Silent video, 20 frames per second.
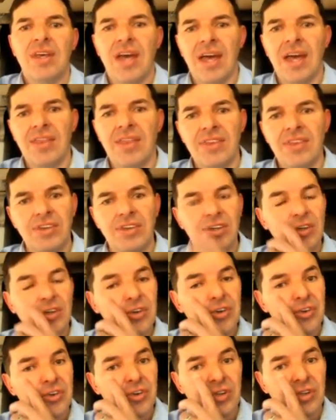And the
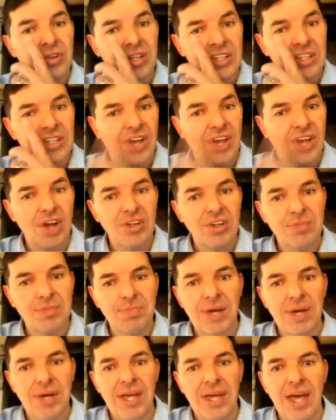new rule is I only
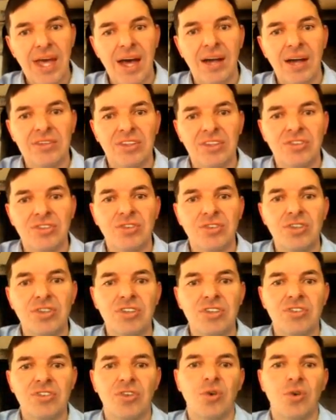pay out as
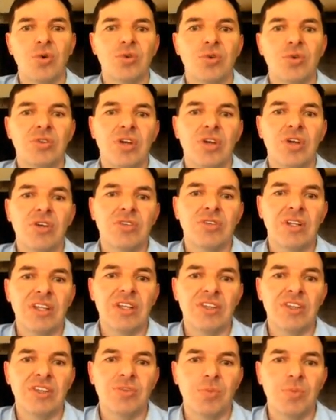soon as your total
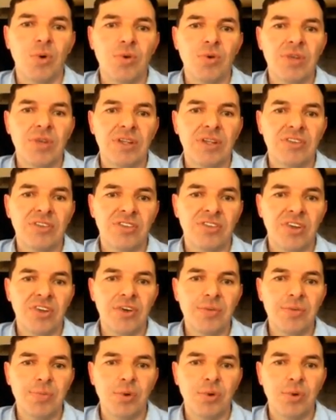is more than
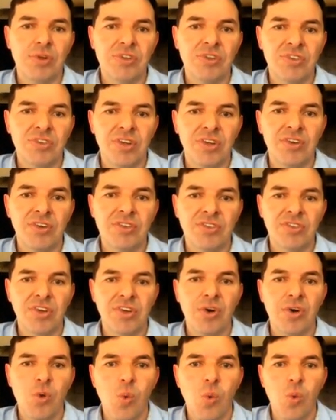
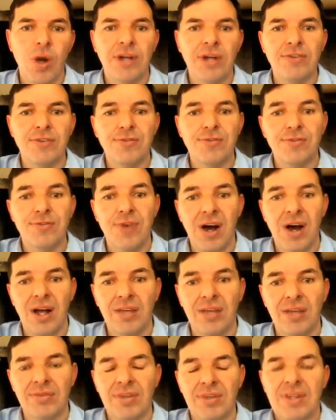
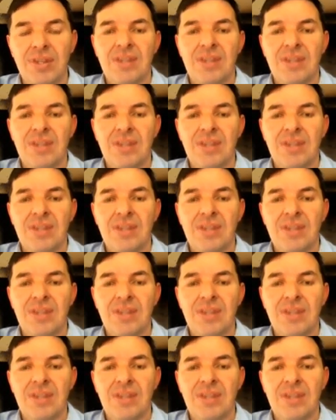0.0015.